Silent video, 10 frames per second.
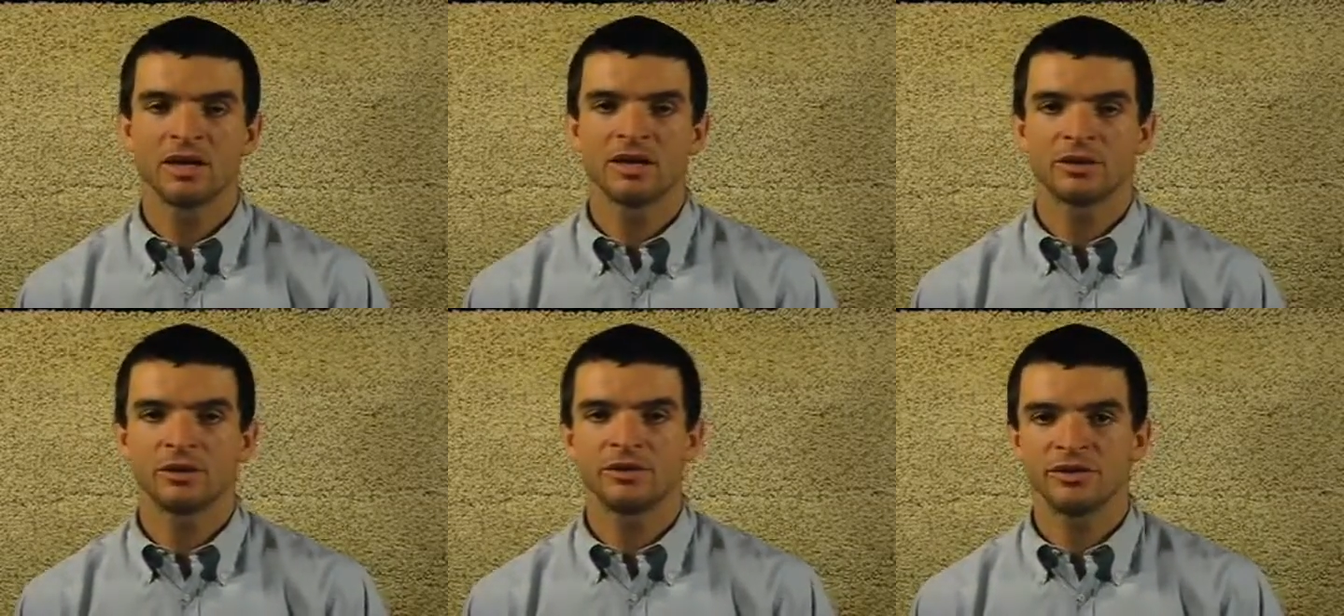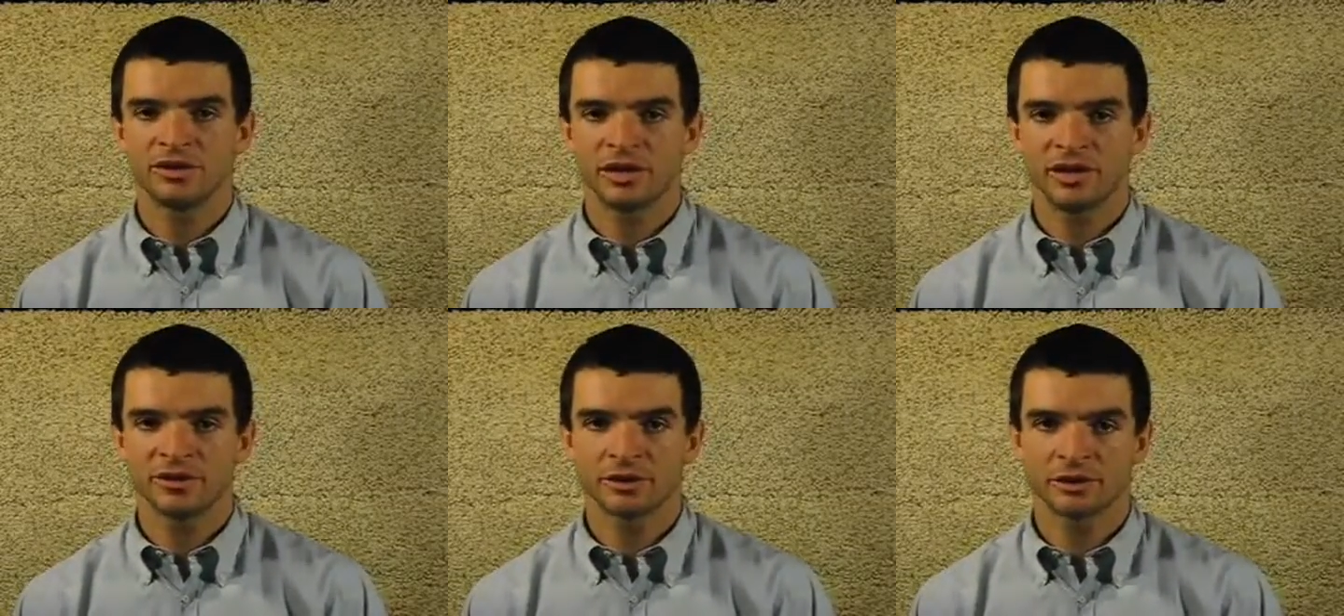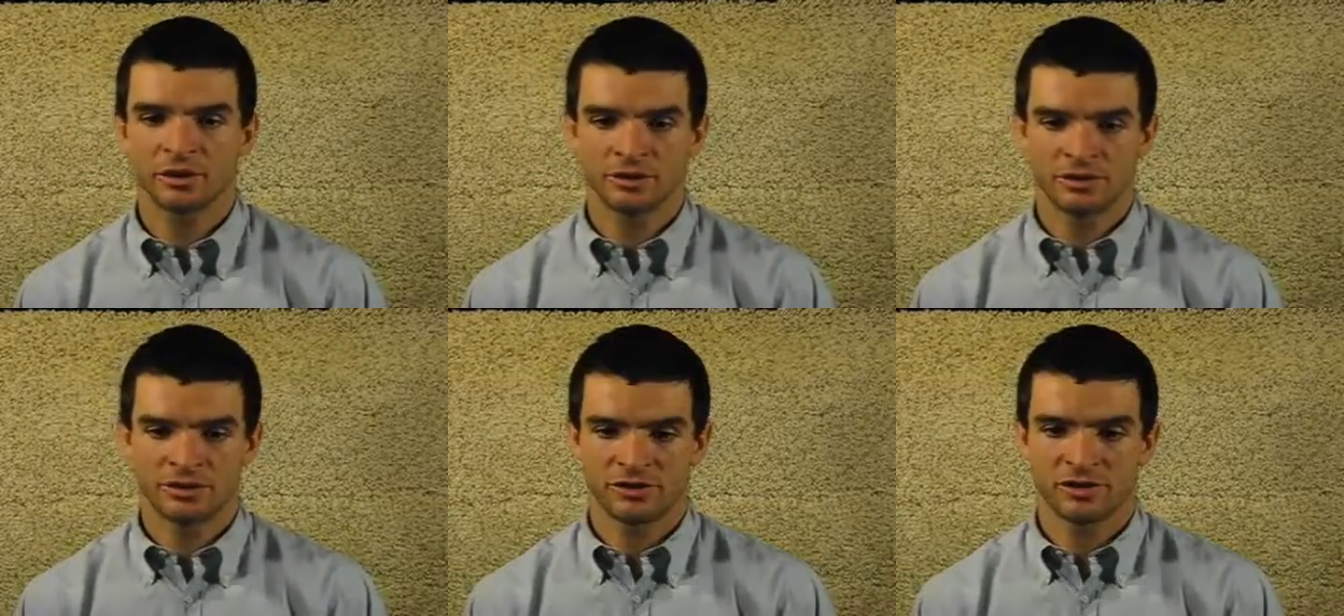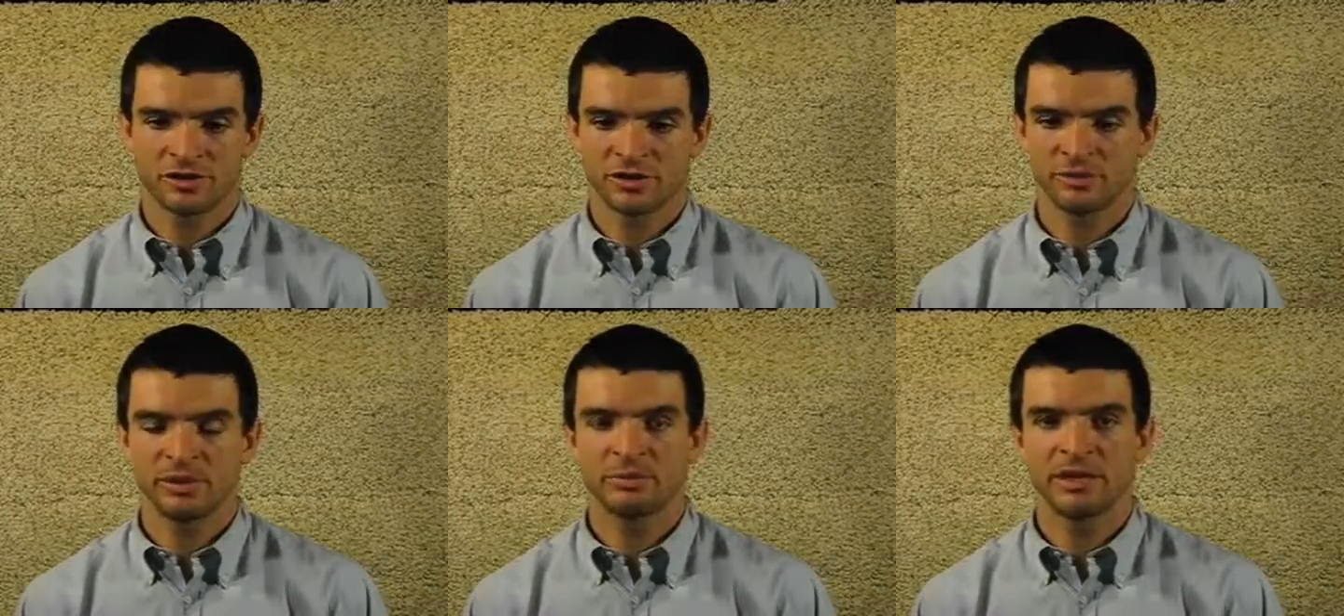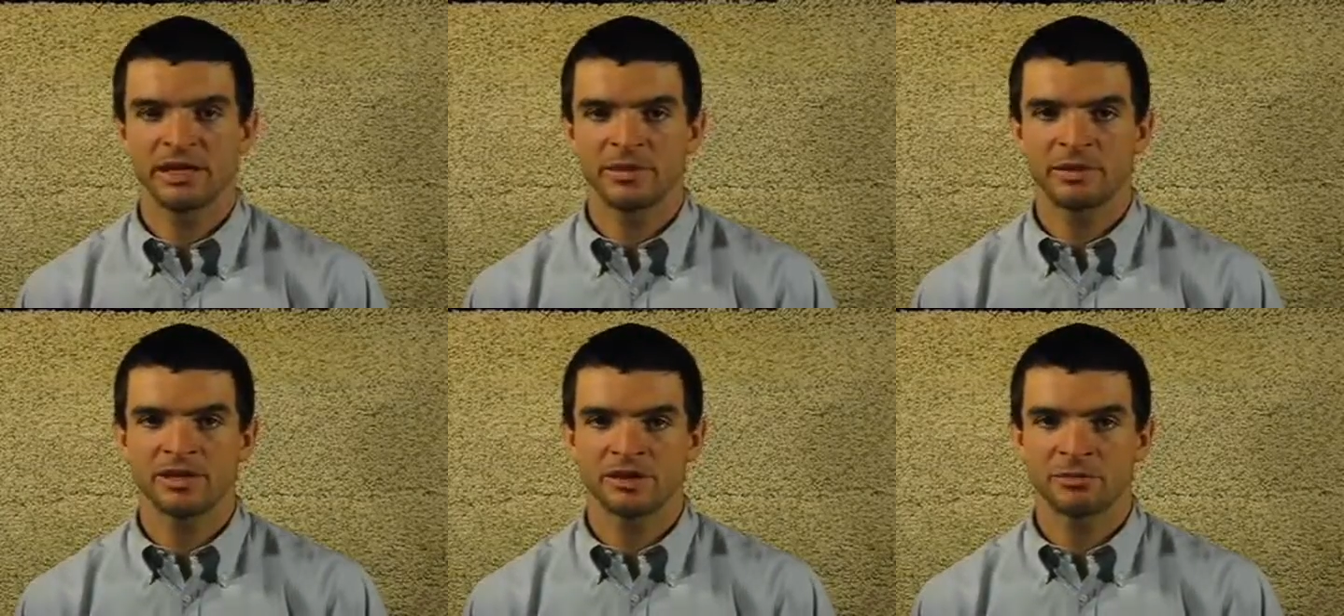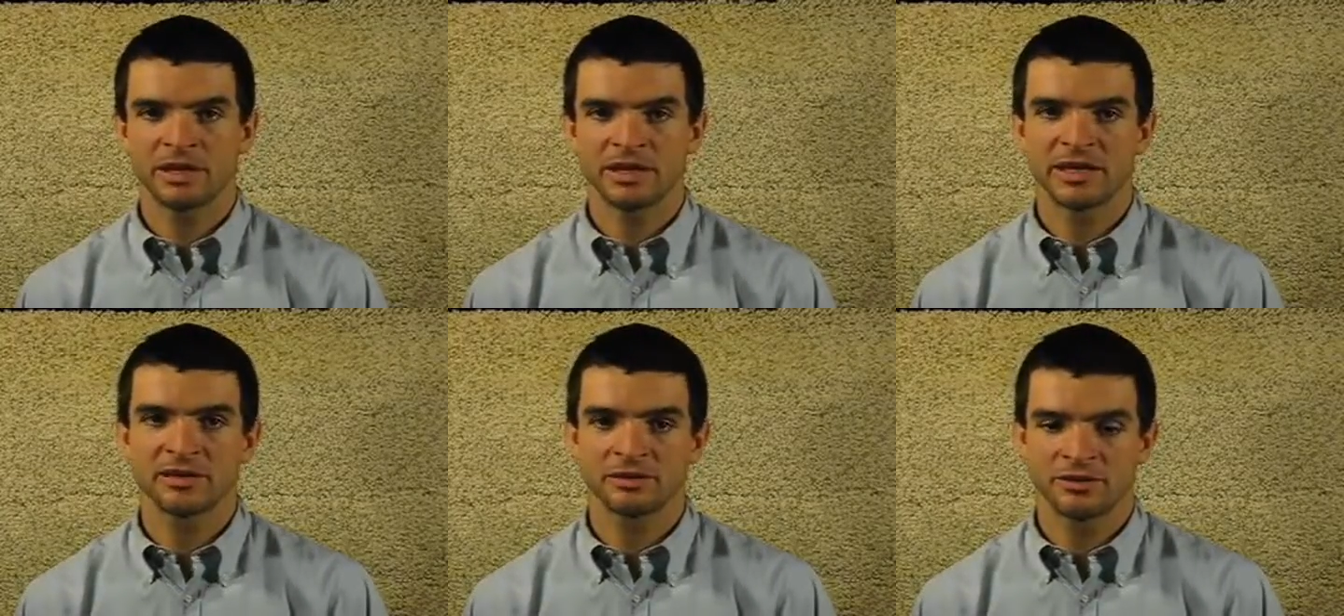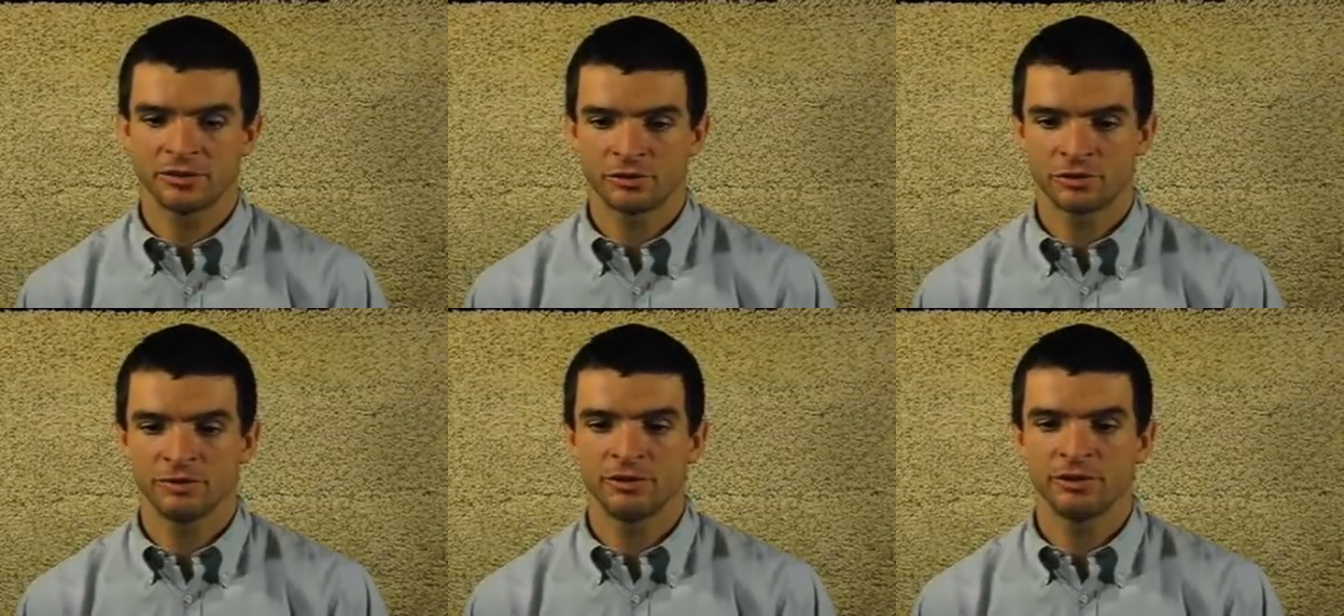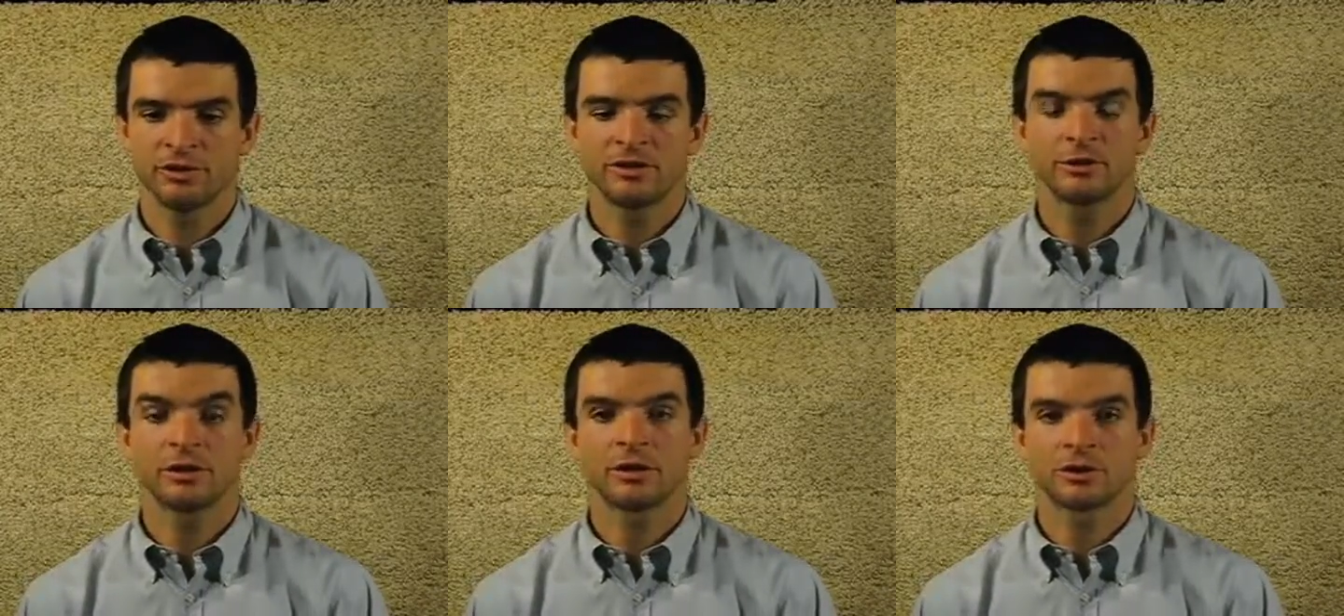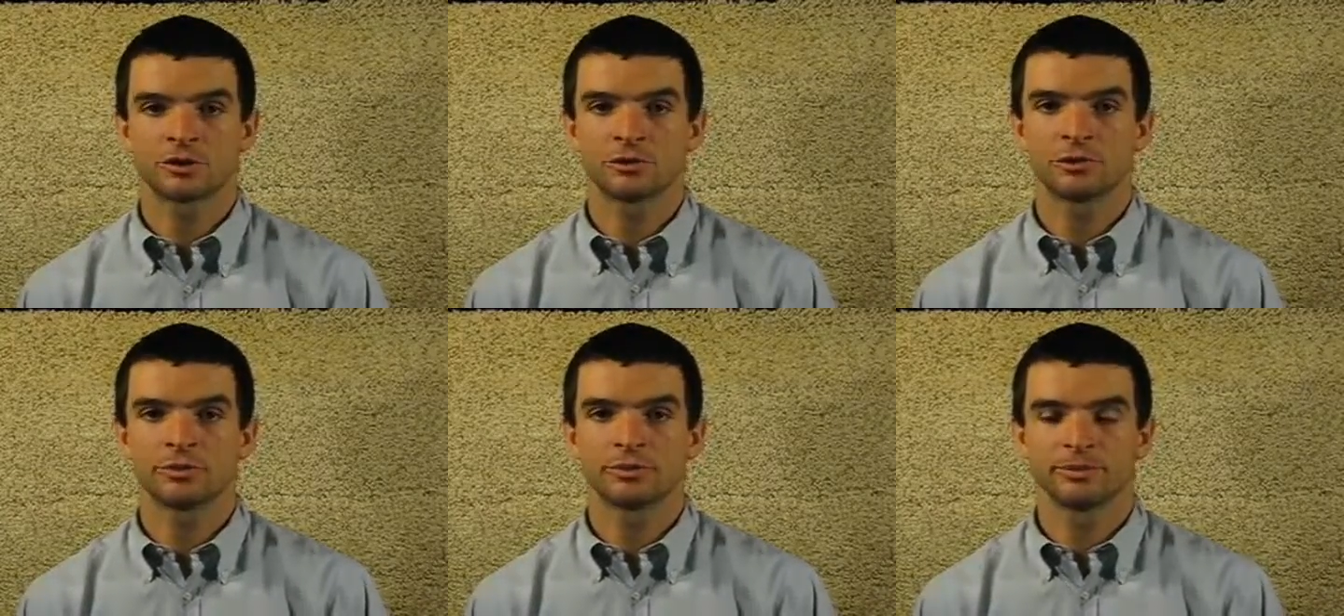and all these other costs are simply paid by somebody else, distributed to a large group.